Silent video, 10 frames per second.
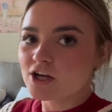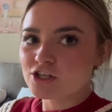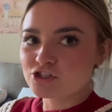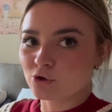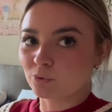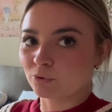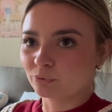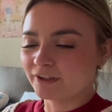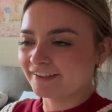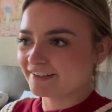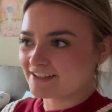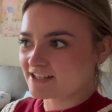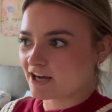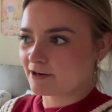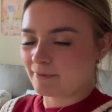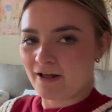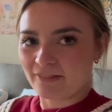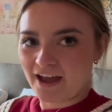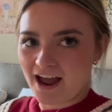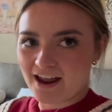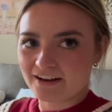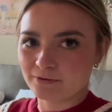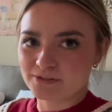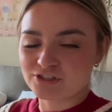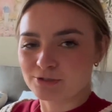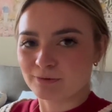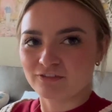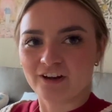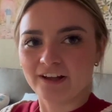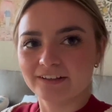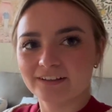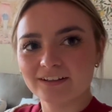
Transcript: So we're really excited about that. It'll be super fun.